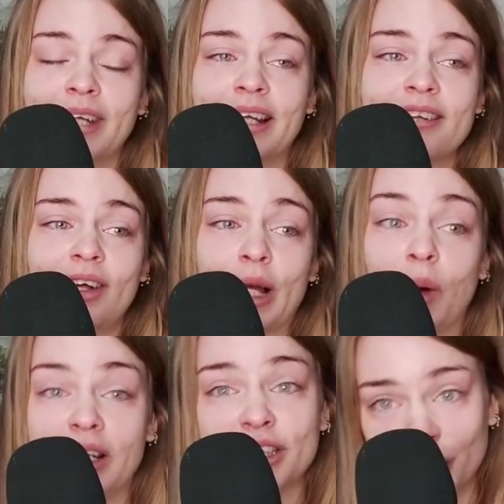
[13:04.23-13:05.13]
And that's all I
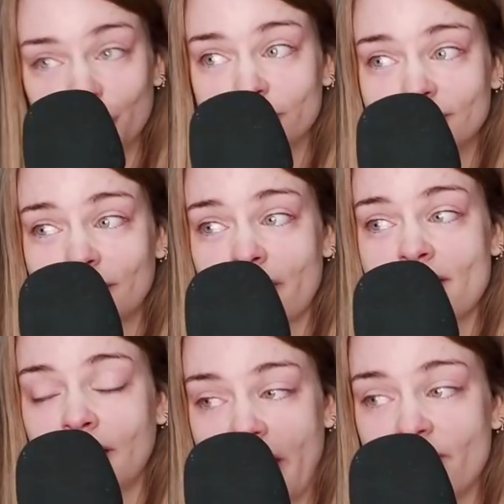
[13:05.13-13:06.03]
want to do
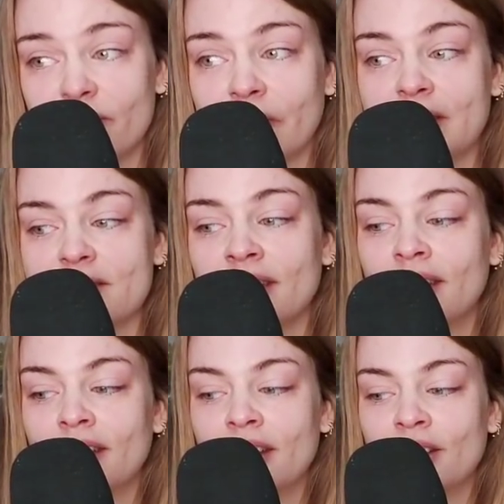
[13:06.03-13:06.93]
with life, is
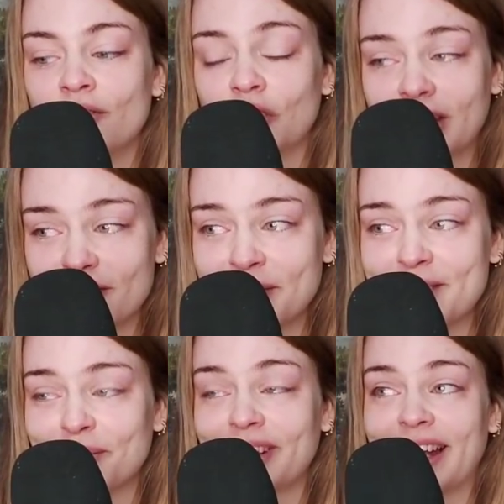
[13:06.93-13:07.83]
forgive
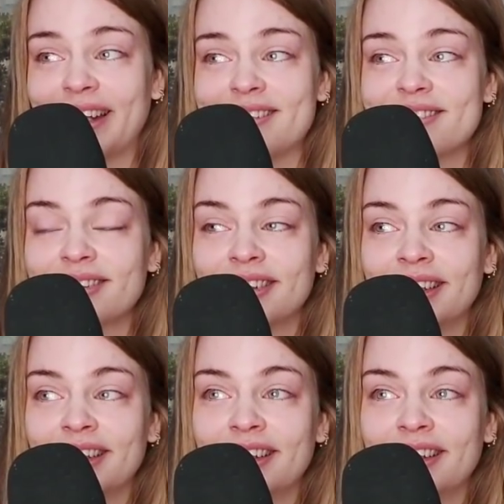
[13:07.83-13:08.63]
people and